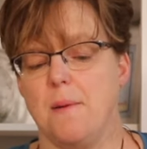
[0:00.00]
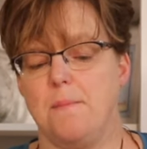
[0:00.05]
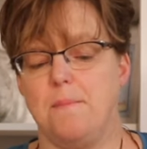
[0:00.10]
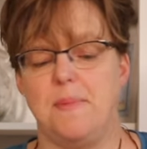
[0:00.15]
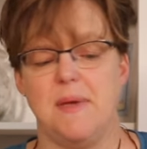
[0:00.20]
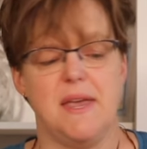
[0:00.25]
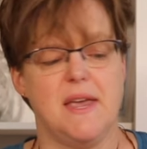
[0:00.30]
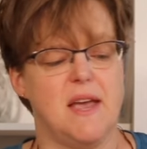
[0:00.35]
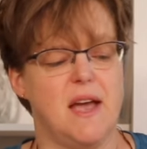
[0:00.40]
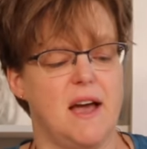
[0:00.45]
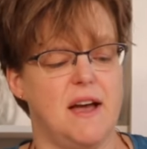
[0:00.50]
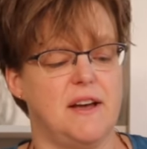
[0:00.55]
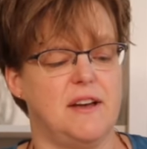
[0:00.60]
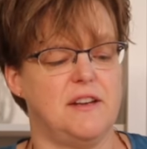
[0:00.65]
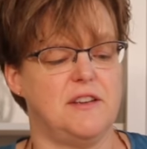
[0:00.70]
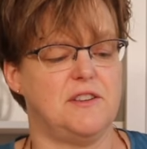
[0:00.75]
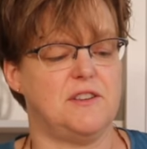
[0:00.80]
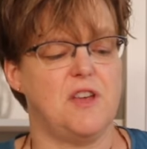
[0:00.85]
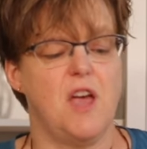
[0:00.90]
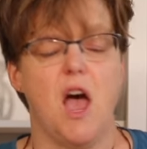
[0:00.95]

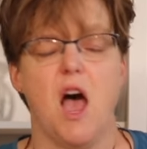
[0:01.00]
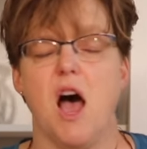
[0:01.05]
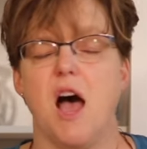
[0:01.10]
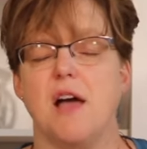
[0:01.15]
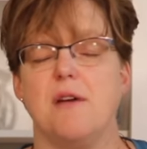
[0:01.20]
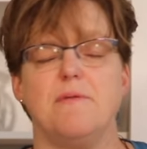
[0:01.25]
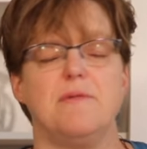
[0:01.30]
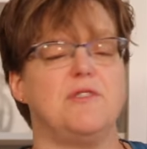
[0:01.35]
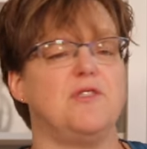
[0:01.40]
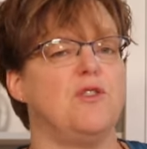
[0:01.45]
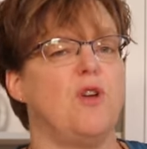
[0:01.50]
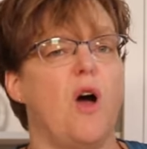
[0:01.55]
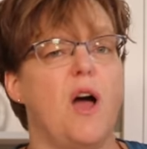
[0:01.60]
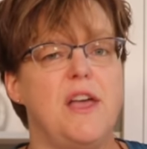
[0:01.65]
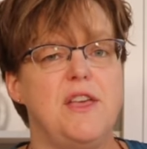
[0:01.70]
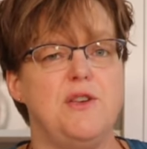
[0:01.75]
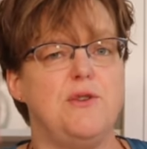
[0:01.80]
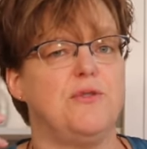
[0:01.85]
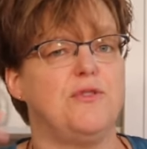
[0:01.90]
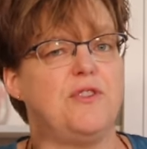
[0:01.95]
Because I was
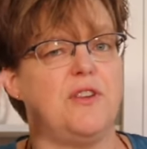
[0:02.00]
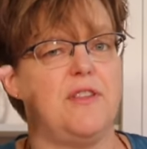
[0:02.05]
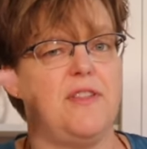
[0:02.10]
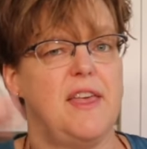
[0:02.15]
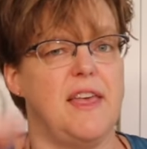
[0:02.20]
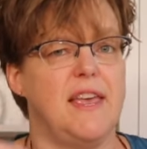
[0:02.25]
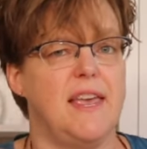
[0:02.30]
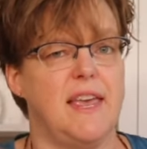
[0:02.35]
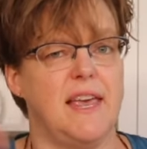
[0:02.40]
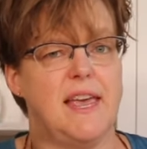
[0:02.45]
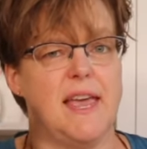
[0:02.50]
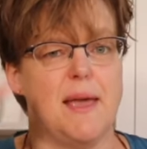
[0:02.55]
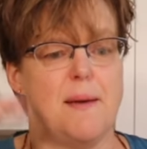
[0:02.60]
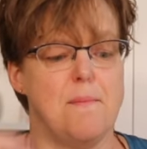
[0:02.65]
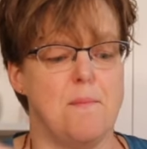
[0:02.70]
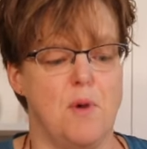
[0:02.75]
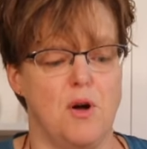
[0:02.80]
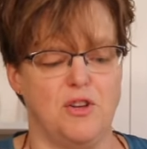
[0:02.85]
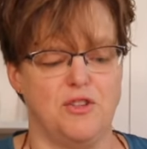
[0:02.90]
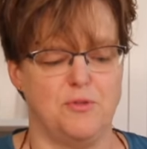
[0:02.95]
not used to thinking
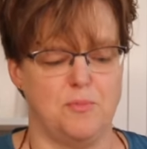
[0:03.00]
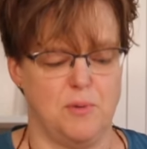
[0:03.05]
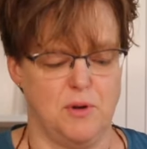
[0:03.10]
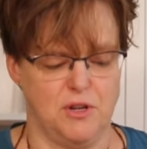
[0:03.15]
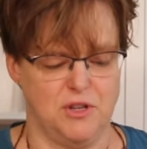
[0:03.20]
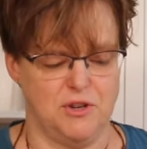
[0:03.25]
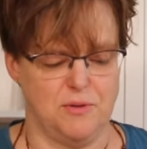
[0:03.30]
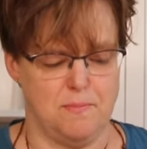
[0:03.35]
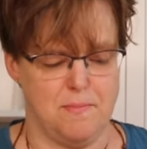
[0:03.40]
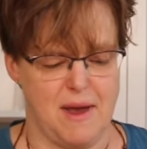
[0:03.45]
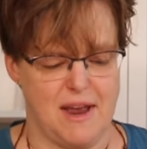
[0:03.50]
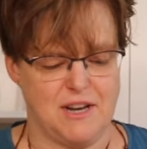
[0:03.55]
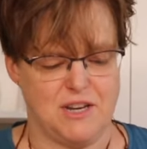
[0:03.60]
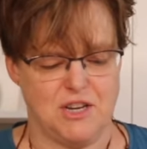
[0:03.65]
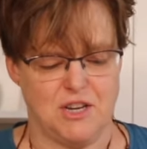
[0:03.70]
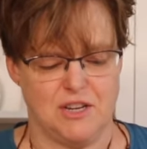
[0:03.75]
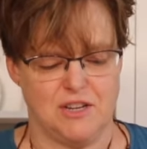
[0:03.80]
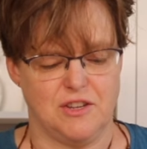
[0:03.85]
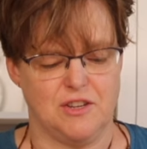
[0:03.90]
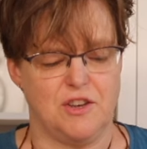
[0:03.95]
in multiple
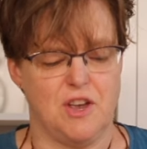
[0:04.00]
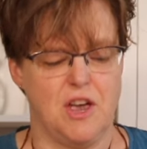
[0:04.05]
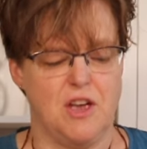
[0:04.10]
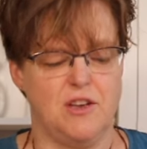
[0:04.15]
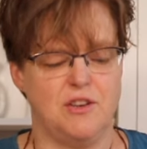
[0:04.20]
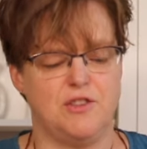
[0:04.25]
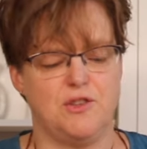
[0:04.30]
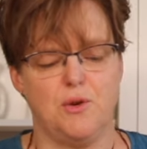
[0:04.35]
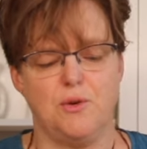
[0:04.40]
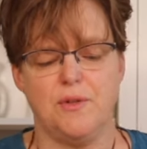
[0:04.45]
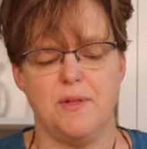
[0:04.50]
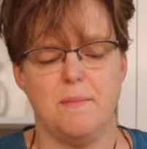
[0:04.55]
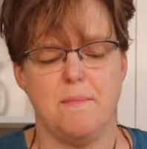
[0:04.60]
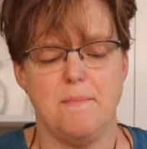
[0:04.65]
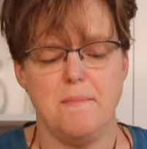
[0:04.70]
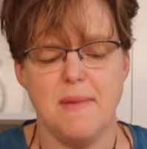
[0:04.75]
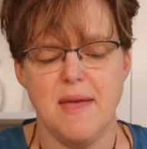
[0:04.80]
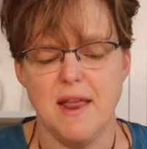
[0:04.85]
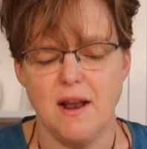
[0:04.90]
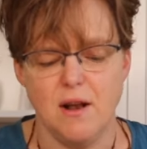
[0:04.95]
dimensions. So the
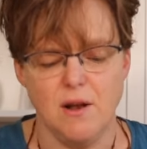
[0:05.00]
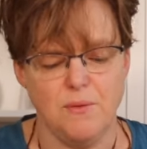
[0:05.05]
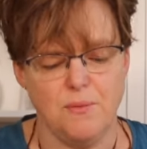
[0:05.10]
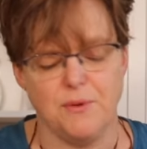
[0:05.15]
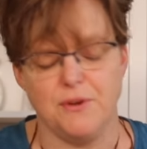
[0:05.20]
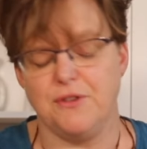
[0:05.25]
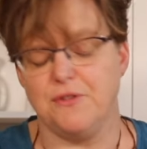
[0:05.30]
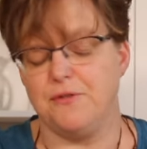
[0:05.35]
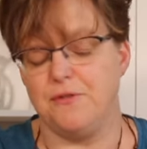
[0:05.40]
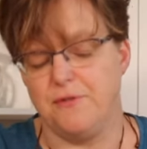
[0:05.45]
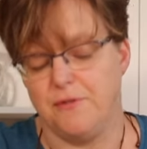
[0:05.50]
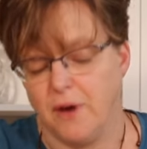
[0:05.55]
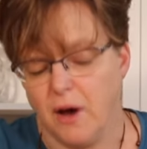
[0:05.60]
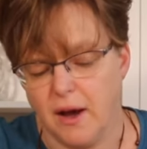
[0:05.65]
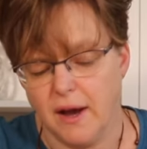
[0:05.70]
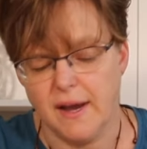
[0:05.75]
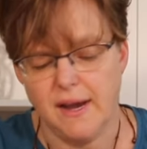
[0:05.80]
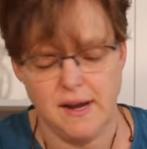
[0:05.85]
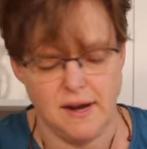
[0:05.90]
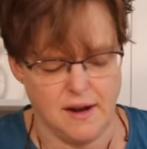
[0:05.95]
middle was
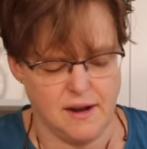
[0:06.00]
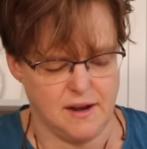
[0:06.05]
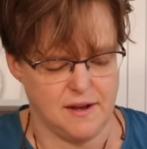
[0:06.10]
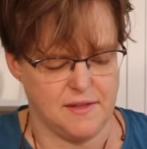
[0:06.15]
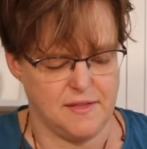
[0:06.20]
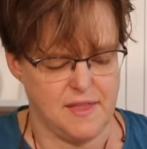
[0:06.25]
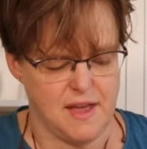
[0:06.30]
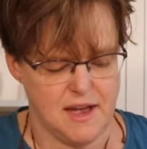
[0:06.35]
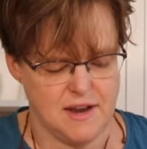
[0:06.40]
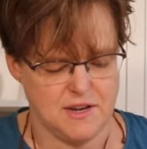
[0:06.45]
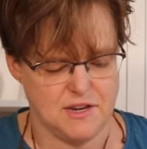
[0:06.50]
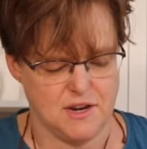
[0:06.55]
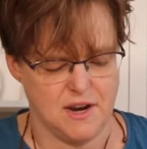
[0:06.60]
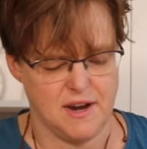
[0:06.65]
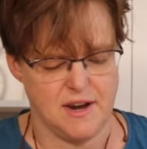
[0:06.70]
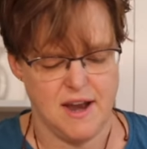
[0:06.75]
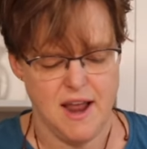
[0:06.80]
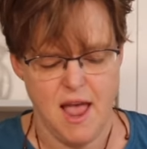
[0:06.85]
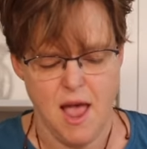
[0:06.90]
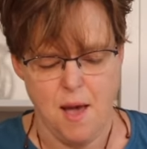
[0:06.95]
fine, I got that
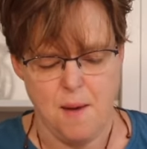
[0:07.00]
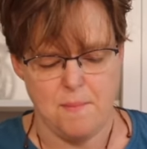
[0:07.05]
done.